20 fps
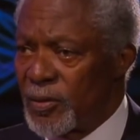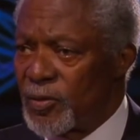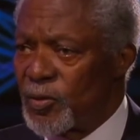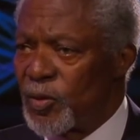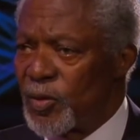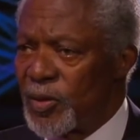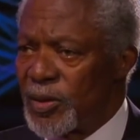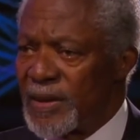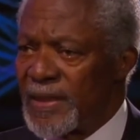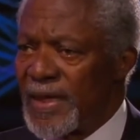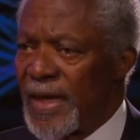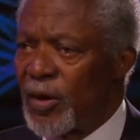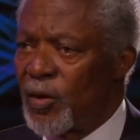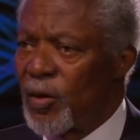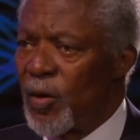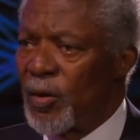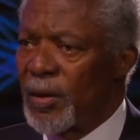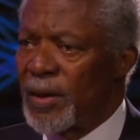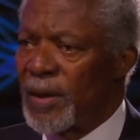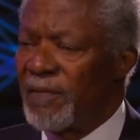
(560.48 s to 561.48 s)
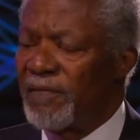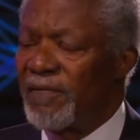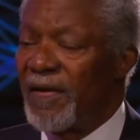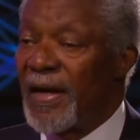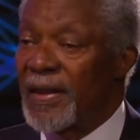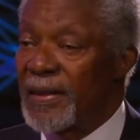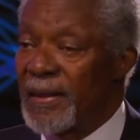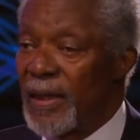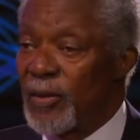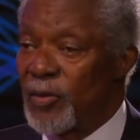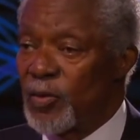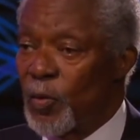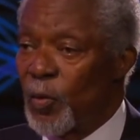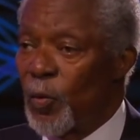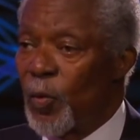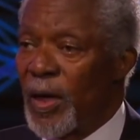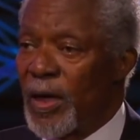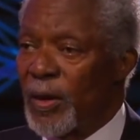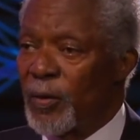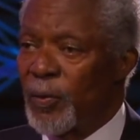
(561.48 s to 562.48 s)
to take on the fight and to
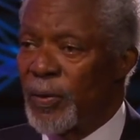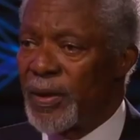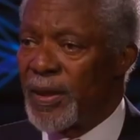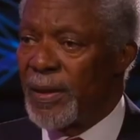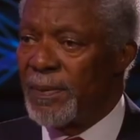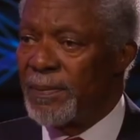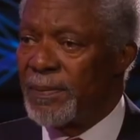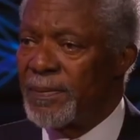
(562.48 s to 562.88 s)
work with them.